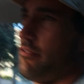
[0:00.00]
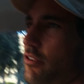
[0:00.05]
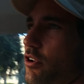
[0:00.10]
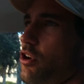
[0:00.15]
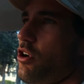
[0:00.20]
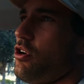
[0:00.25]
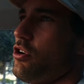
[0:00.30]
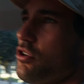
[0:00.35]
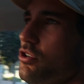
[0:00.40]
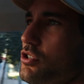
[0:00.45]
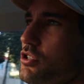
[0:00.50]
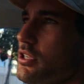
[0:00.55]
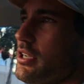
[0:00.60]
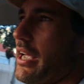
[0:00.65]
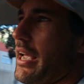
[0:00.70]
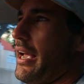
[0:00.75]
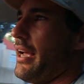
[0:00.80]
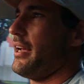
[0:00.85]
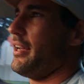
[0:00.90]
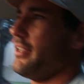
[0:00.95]
vlogs
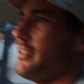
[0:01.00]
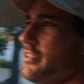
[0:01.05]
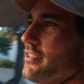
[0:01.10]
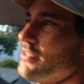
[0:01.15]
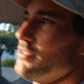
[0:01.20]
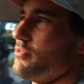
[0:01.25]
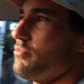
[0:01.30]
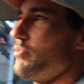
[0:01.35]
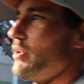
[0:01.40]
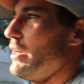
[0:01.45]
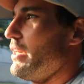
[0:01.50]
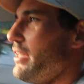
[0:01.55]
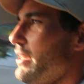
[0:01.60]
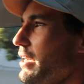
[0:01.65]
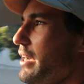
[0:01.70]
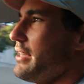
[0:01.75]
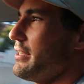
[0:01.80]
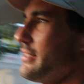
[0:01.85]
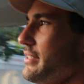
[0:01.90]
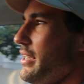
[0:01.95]
and really
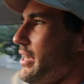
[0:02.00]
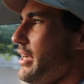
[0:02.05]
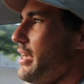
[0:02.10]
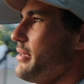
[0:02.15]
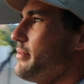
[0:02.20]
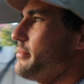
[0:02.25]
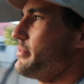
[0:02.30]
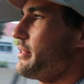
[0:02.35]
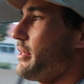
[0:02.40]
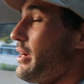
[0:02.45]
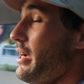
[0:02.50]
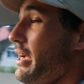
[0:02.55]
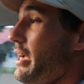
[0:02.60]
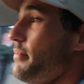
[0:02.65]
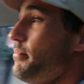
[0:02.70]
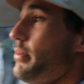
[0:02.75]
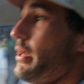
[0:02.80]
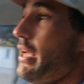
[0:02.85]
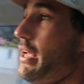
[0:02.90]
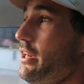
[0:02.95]
nice times. I
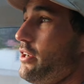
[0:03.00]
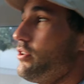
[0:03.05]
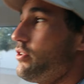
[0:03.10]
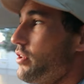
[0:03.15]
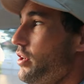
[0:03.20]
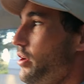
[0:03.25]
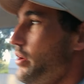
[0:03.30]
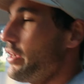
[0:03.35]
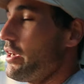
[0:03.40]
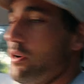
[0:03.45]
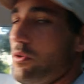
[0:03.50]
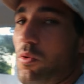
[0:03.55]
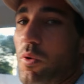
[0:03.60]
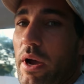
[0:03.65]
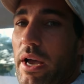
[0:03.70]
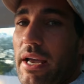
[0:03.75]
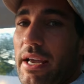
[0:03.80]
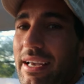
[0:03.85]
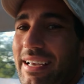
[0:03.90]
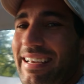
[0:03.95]
am planning on going
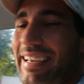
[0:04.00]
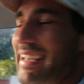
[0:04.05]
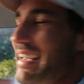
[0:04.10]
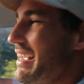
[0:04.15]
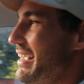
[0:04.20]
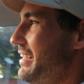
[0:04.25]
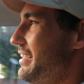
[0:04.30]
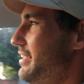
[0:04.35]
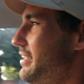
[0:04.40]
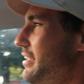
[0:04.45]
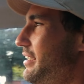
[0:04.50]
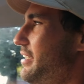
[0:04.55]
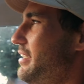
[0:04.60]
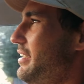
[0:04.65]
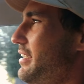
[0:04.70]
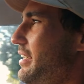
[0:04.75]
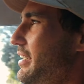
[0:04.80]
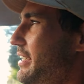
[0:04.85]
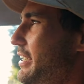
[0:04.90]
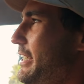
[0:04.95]
away
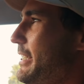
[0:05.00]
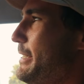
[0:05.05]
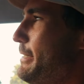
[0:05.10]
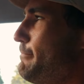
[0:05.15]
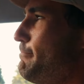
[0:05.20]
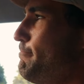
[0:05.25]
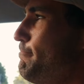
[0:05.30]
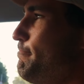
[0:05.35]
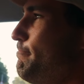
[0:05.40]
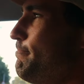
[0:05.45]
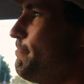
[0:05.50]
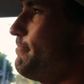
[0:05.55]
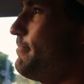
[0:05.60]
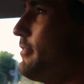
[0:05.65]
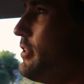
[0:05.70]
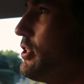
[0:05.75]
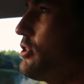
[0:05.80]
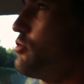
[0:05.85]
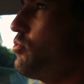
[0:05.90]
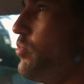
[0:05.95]
again um,
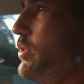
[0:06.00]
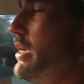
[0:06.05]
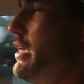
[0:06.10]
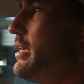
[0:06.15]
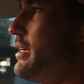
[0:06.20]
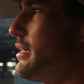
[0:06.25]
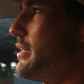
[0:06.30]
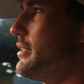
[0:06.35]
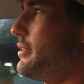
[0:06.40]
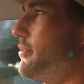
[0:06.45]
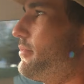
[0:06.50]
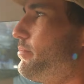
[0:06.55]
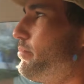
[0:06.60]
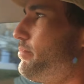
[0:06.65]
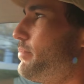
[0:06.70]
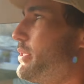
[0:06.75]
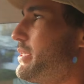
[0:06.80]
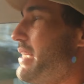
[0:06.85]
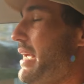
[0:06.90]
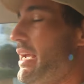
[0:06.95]
this week,
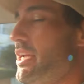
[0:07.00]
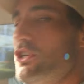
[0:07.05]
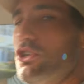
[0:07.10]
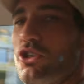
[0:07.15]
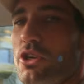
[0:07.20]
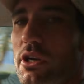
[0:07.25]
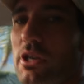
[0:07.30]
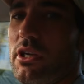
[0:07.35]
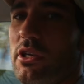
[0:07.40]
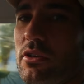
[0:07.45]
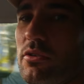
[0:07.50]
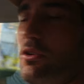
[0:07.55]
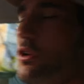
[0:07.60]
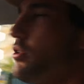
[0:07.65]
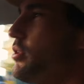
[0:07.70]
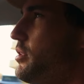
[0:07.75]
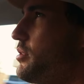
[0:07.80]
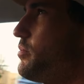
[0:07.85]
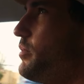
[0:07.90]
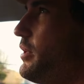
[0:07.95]
potentially. Well, not
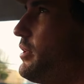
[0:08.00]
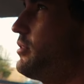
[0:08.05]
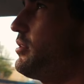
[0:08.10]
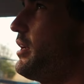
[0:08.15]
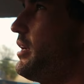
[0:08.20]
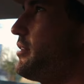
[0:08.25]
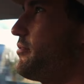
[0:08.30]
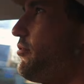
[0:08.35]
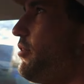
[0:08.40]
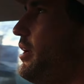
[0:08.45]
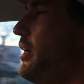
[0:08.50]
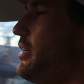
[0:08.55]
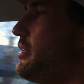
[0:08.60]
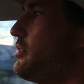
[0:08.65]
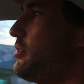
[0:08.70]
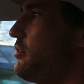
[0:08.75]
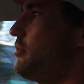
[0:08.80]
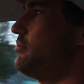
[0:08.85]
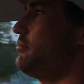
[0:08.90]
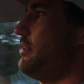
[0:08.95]
this week, today's Friday,
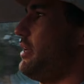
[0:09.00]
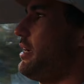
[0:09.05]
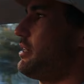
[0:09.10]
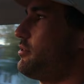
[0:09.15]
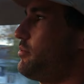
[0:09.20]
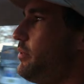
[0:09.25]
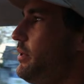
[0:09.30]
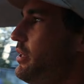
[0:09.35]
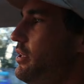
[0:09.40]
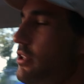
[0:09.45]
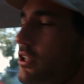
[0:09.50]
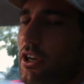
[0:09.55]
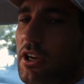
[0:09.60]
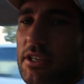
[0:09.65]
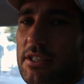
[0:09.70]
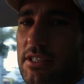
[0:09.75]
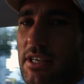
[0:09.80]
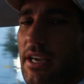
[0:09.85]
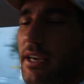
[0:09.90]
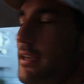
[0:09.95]
so next week,
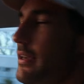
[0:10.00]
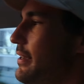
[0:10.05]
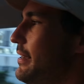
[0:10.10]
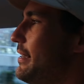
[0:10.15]
Thursday.